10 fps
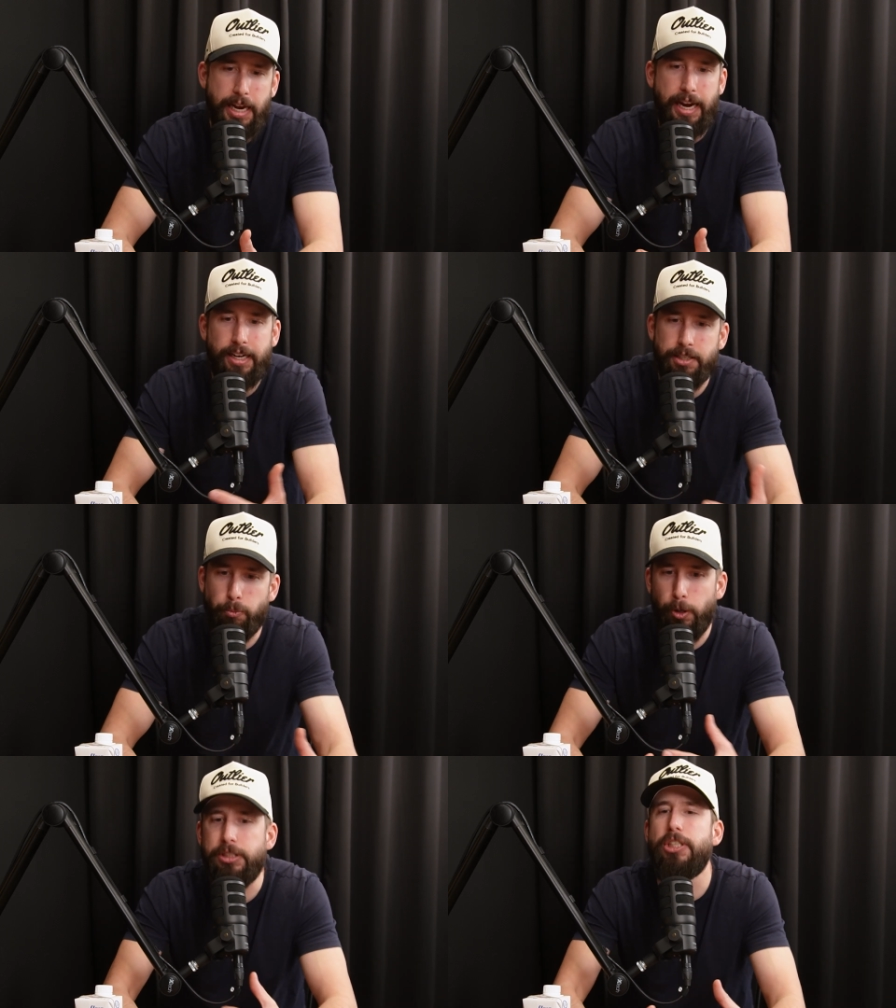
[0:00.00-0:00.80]
and
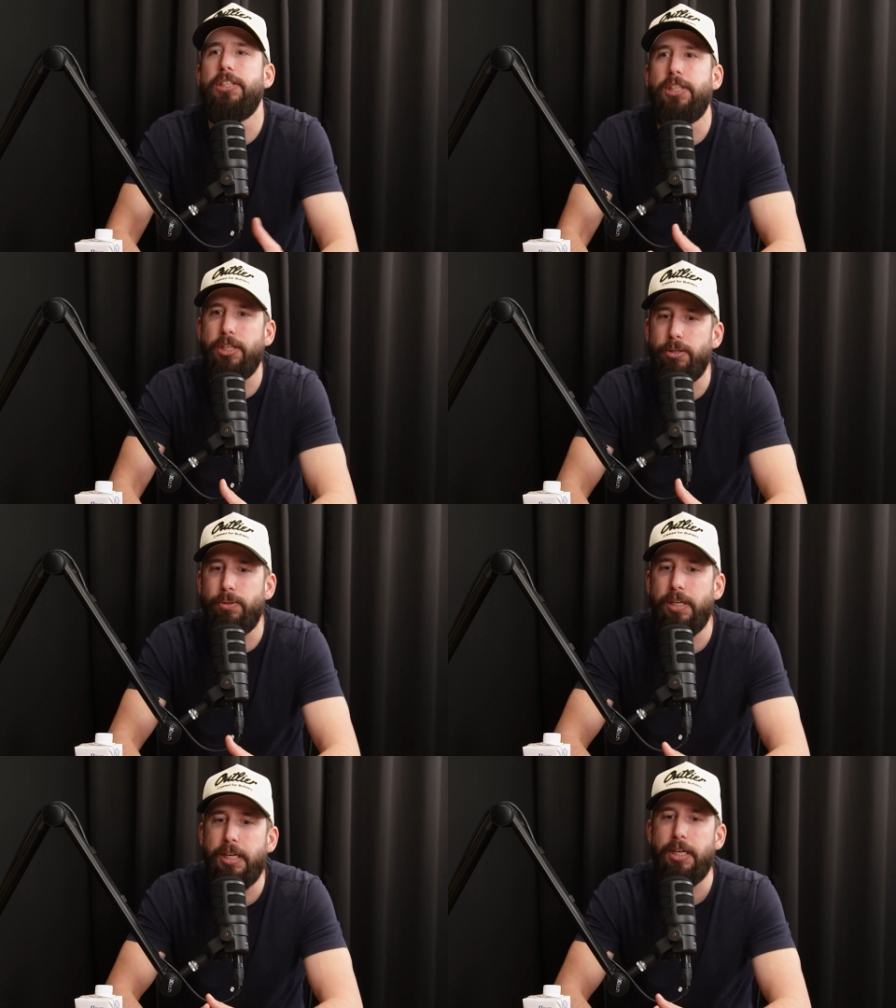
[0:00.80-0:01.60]
what to
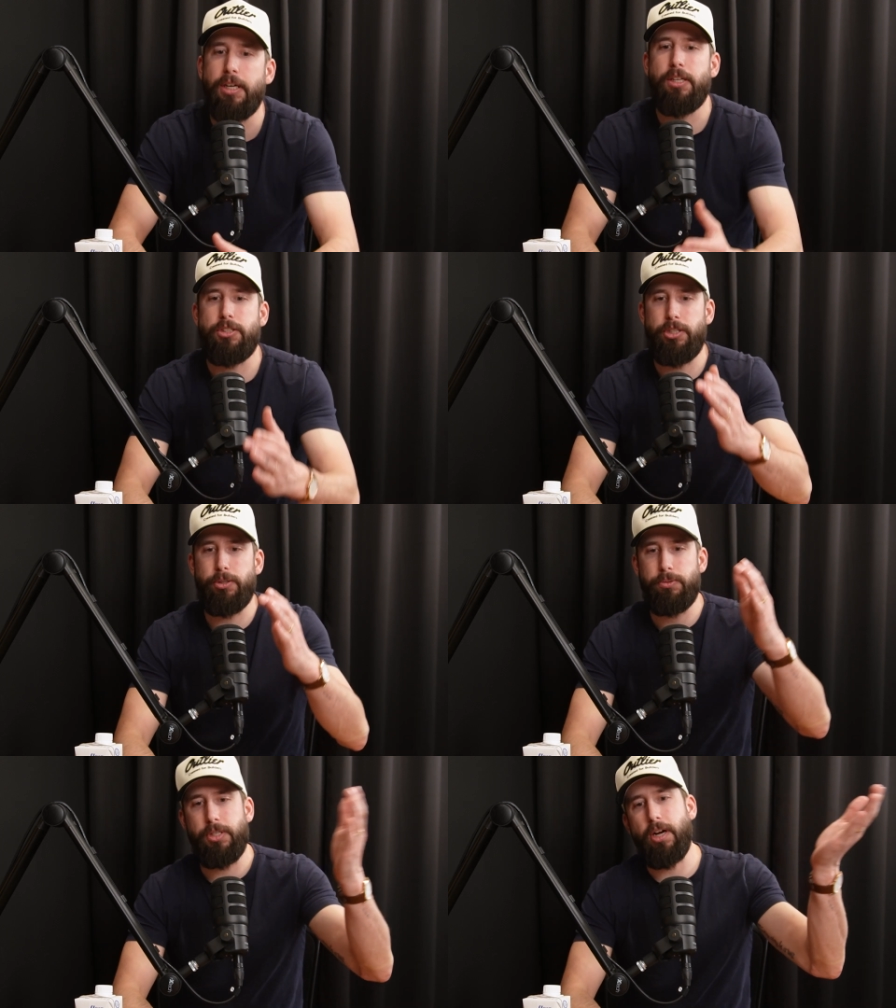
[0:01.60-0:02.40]
do
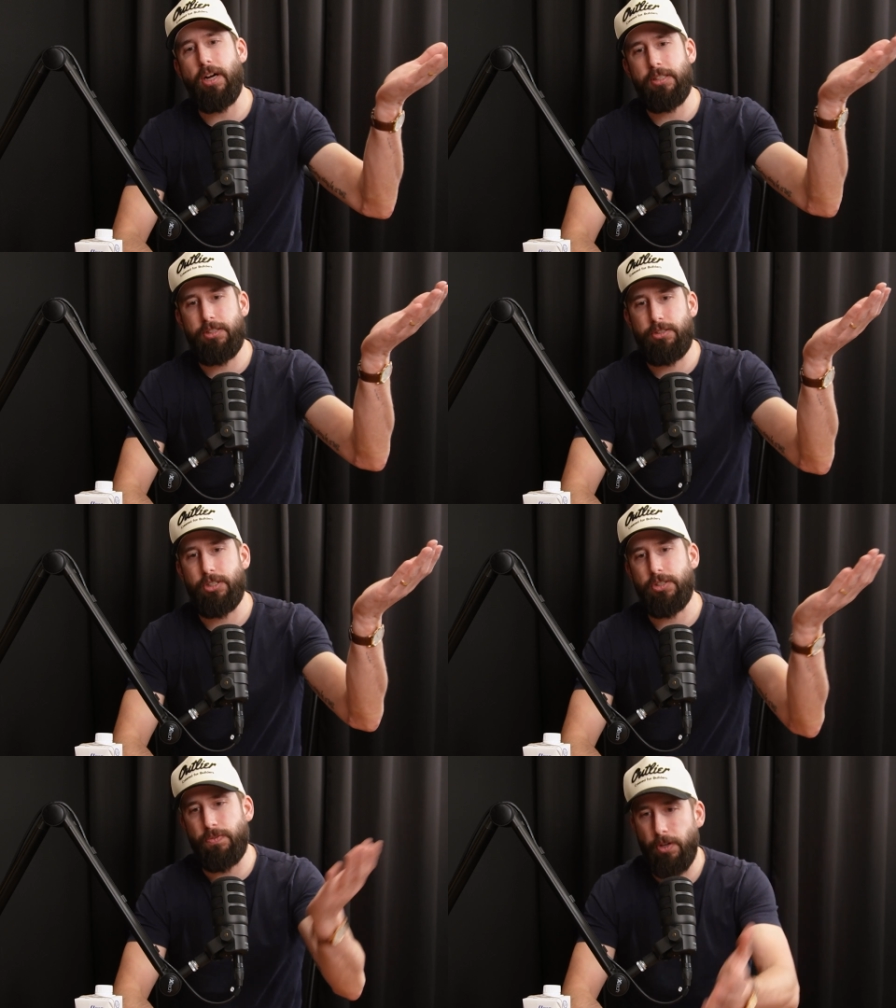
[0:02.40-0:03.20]
to not
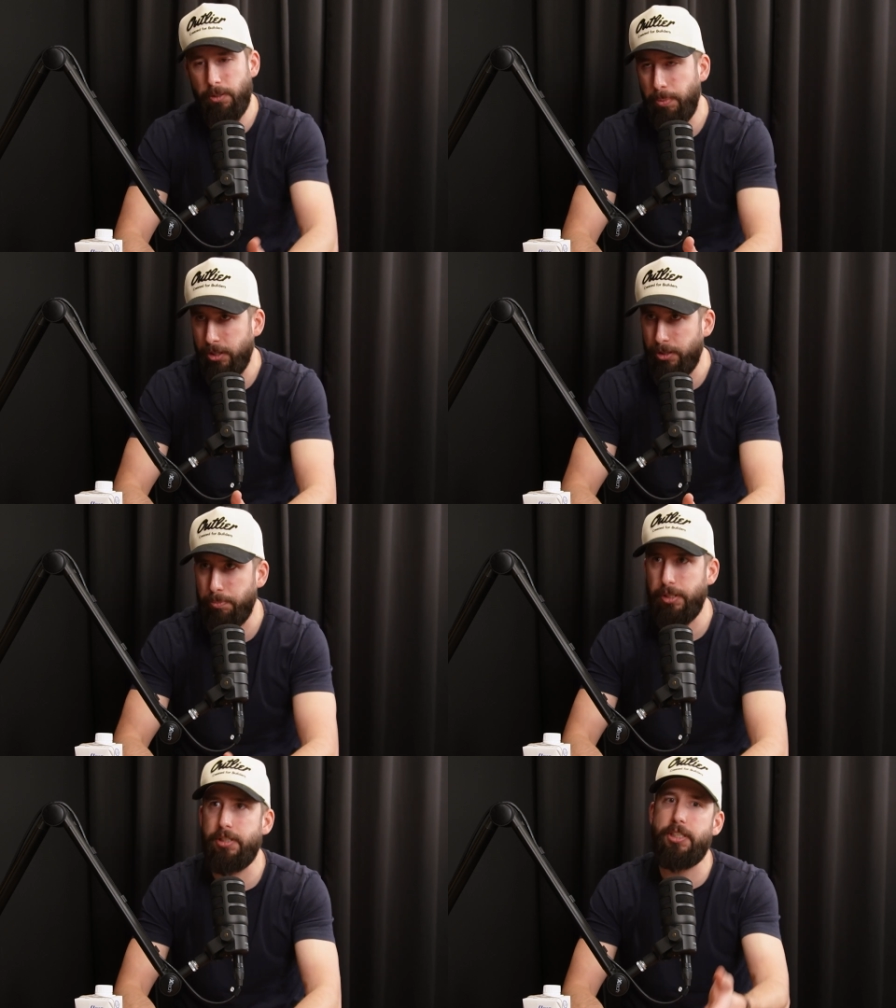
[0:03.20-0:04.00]
just fall apart
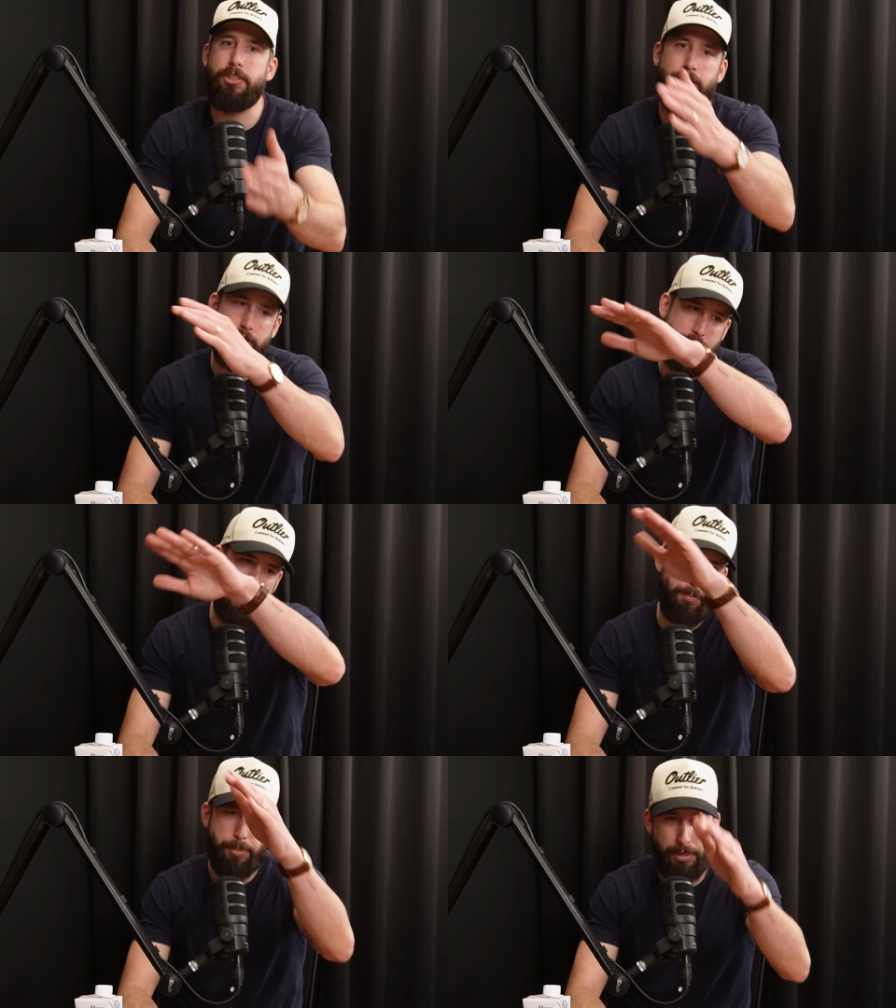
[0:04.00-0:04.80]
completely, to
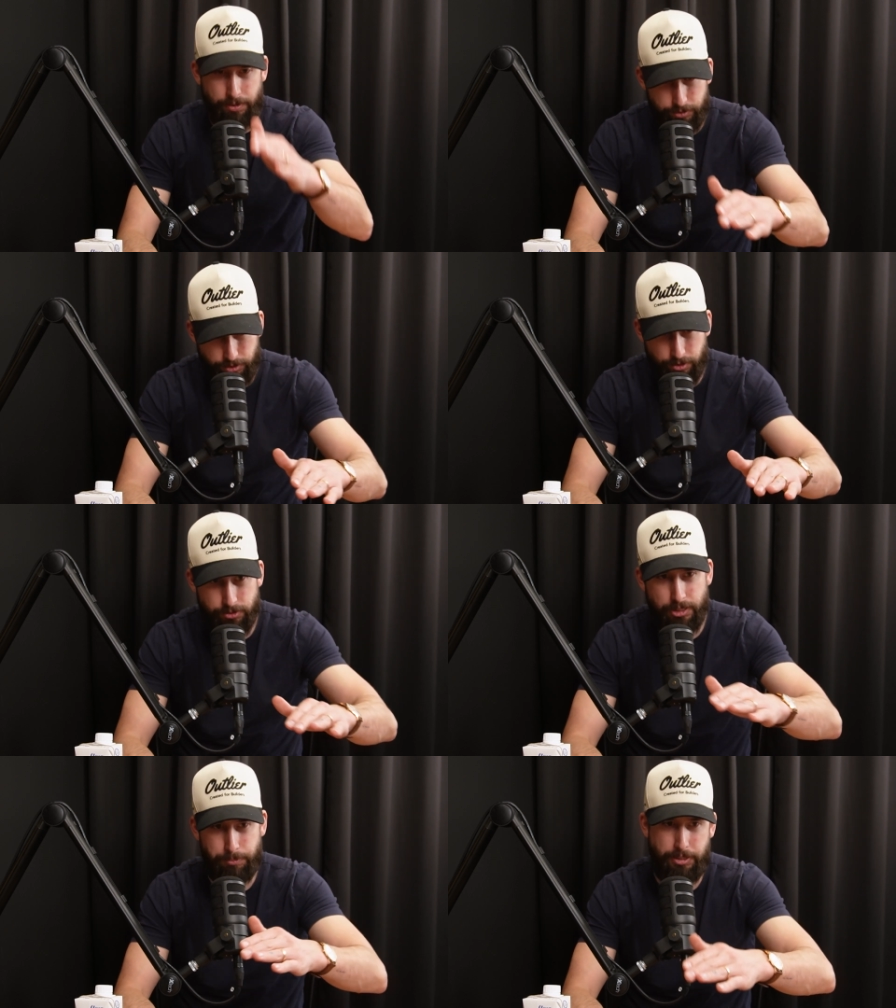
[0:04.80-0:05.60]
maybe have a slow
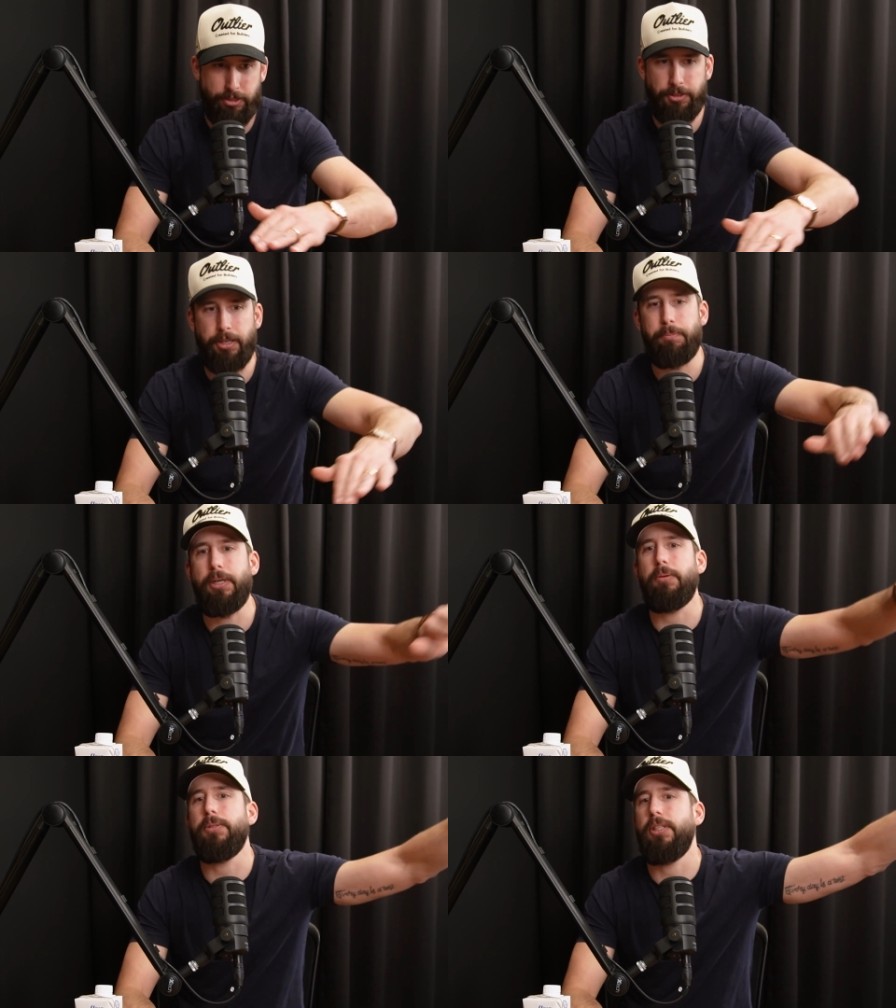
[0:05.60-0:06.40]
dip here and then be
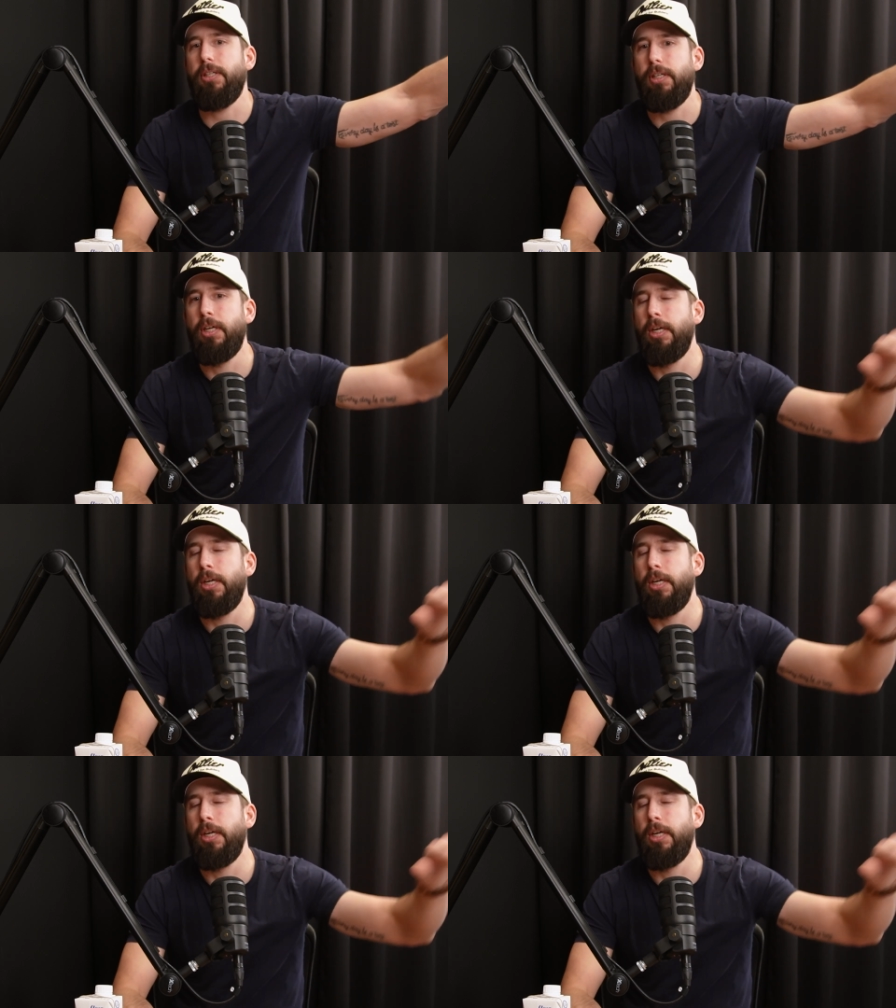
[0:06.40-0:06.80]
able to,